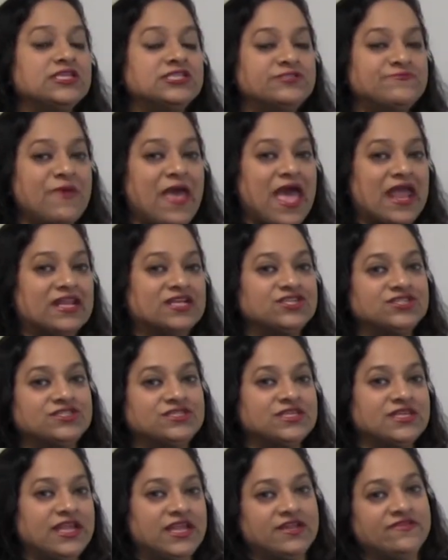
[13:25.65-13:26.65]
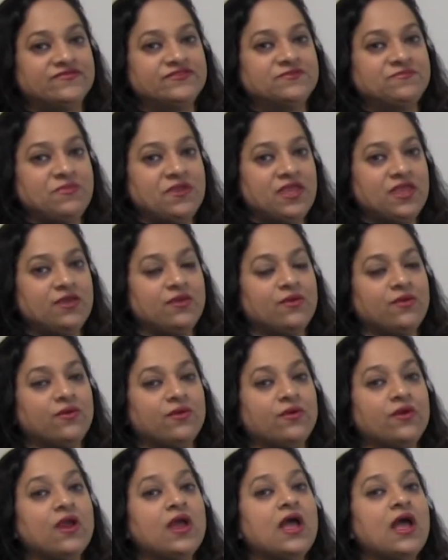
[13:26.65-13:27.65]
Spanish as a native
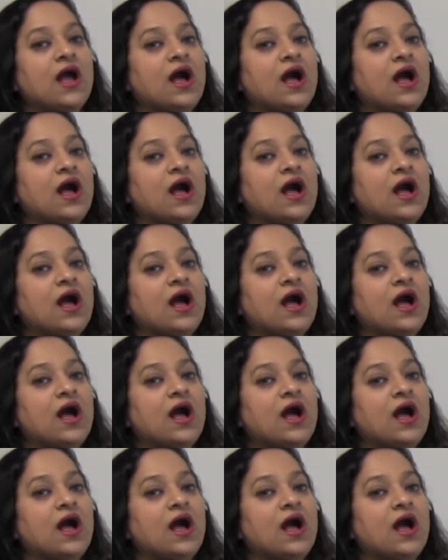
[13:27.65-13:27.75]
speaker